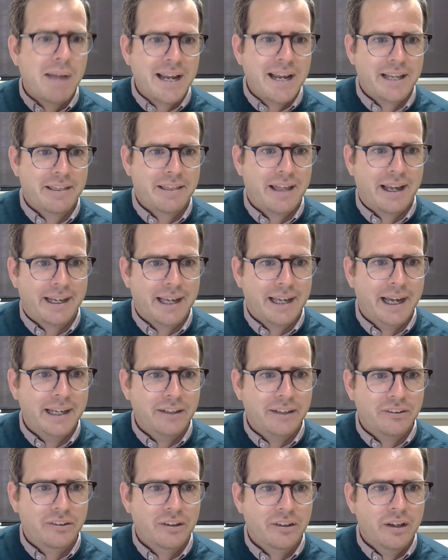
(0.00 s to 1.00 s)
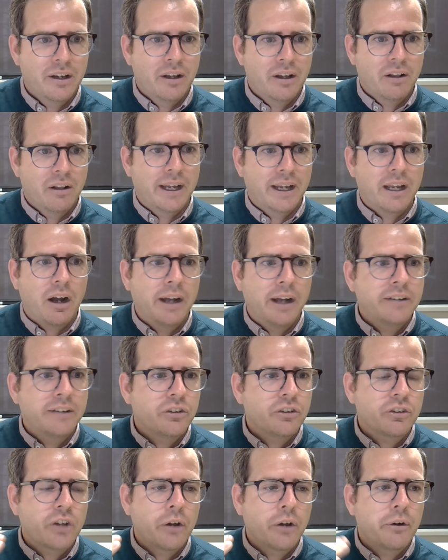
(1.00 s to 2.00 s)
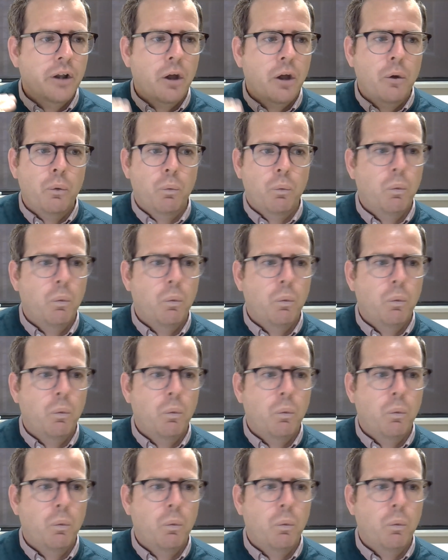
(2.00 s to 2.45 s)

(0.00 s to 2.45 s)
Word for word: make that case like i just don't know